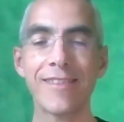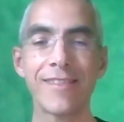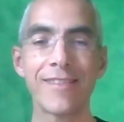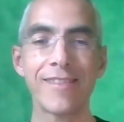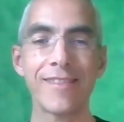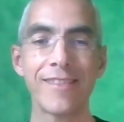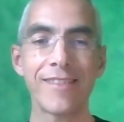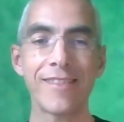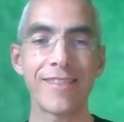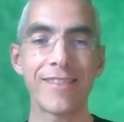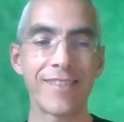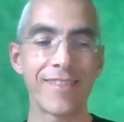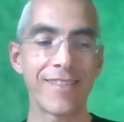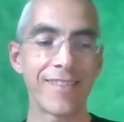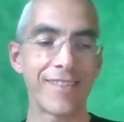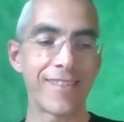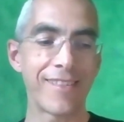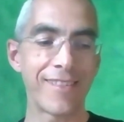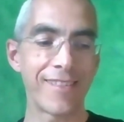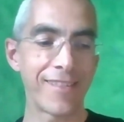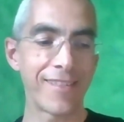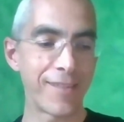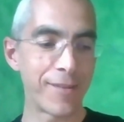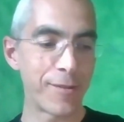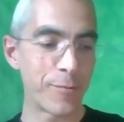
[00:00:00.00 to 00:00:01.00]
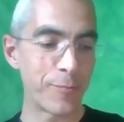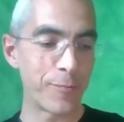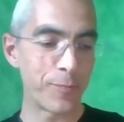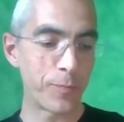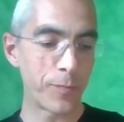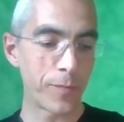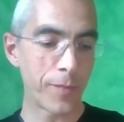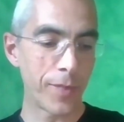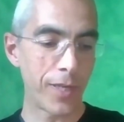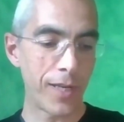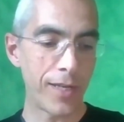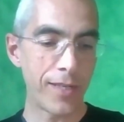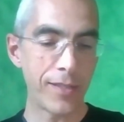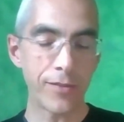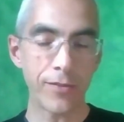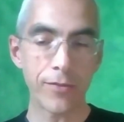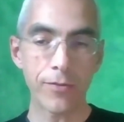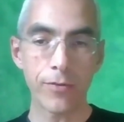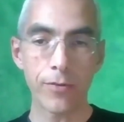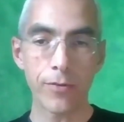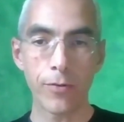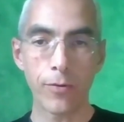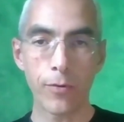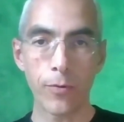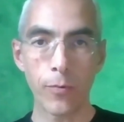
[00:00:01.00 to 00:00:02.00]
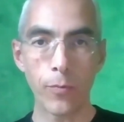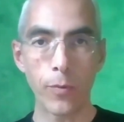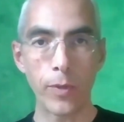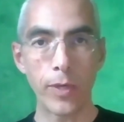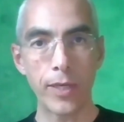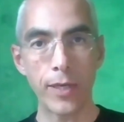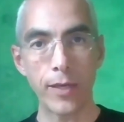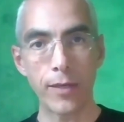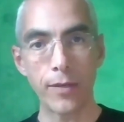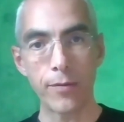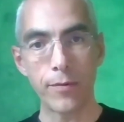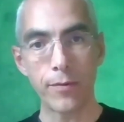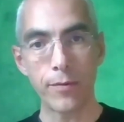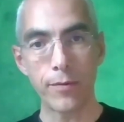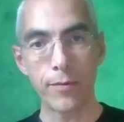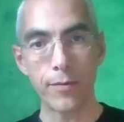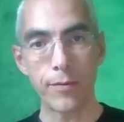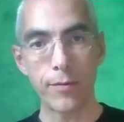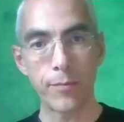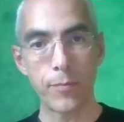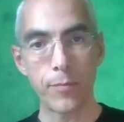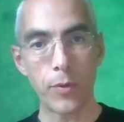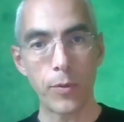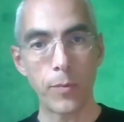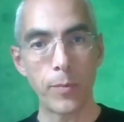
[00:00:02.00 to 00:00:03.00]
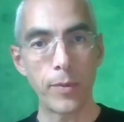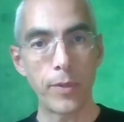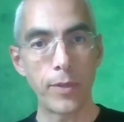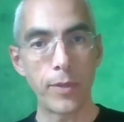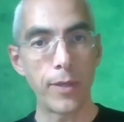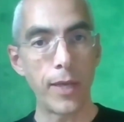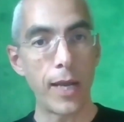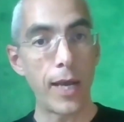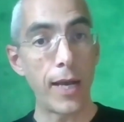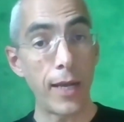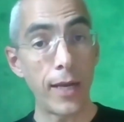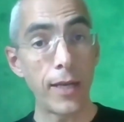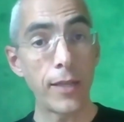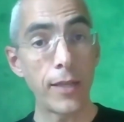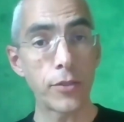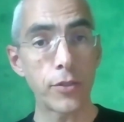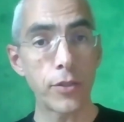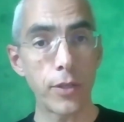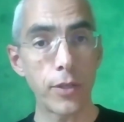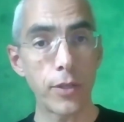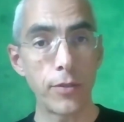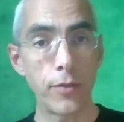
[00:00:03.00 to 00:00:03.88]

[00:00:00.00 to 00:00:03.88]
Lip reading: guys, or we can probably, Aleš,